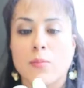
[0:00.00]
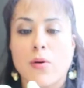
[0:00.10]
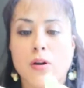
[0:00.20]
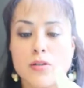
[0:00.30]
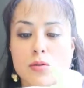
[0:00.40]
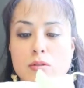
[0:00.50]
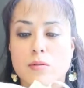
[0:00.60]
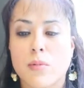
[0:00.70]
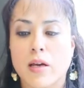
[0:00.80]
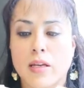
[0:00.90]
a partial
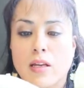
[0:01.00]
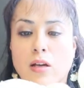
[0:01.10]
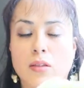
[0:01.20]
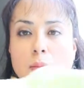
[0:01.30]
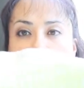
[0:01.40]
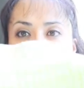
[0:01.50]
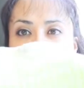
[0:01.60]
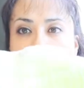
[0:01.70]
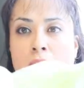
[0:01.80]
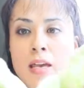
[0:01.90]
smocking on the
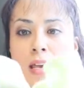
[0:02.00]
back.